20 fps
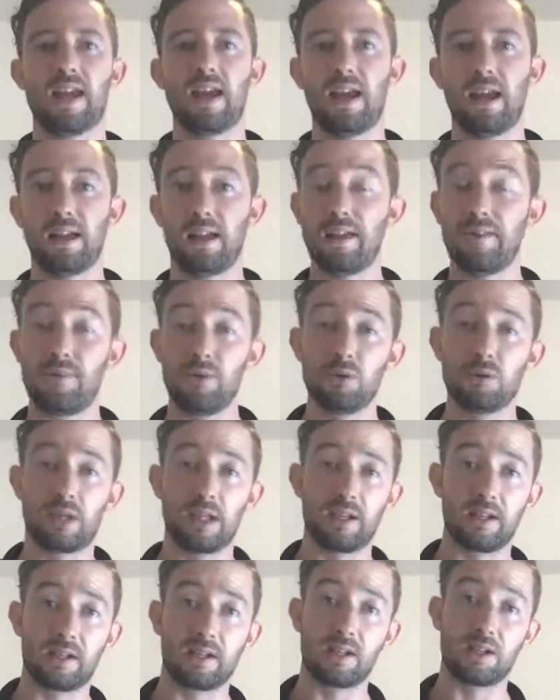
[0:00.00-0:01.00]
And if you
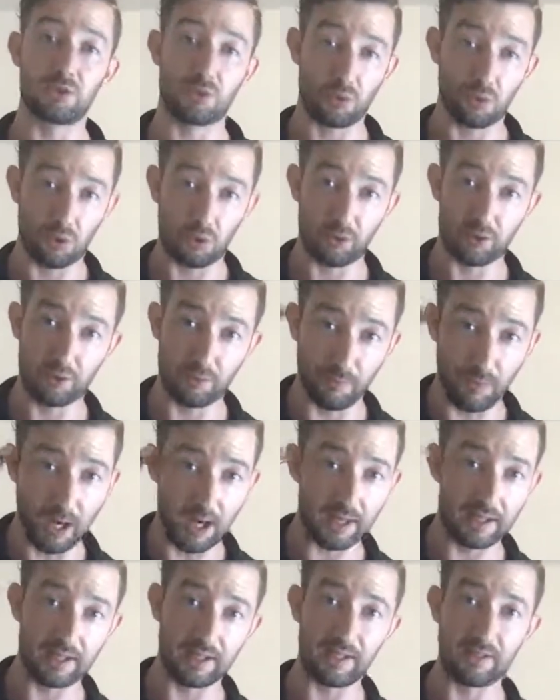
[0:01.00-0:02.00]
can control your
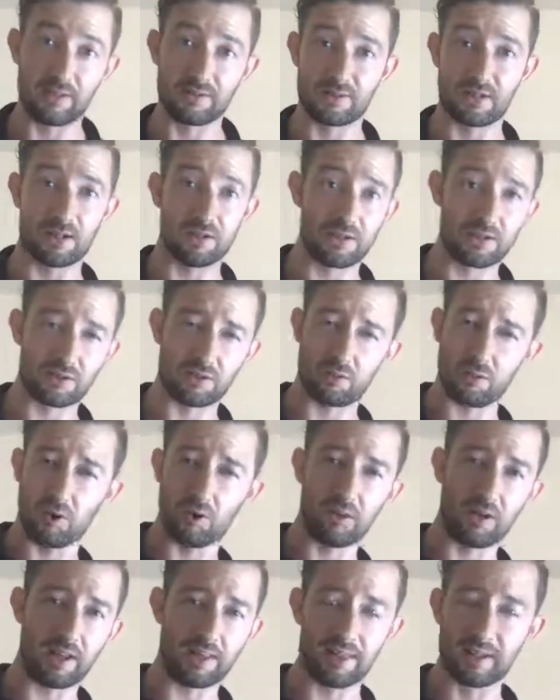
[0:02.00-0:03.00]
mind, and there's a
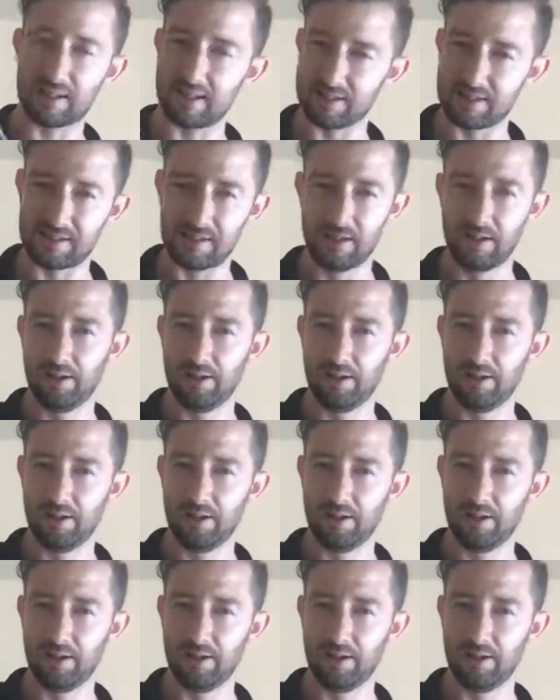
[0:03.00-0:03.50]
quote, I think it's,